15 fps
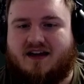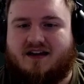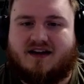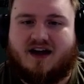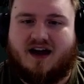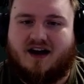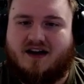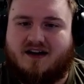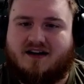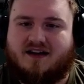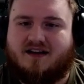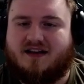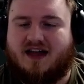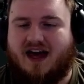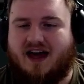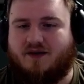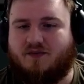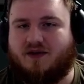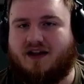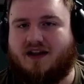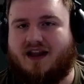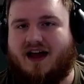card that
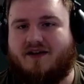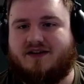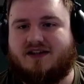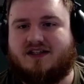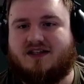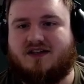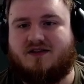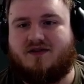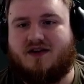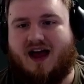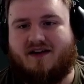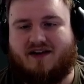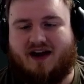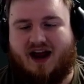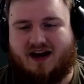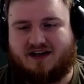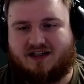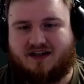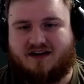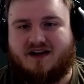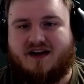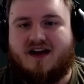will allow us to have it
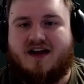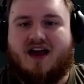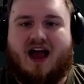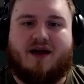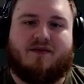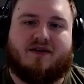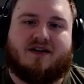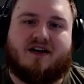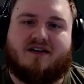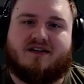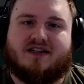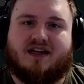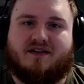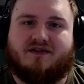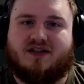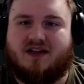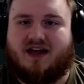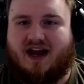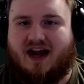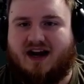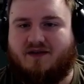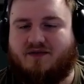enter and return itself to the
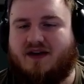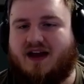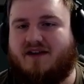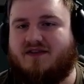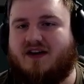hand if we have not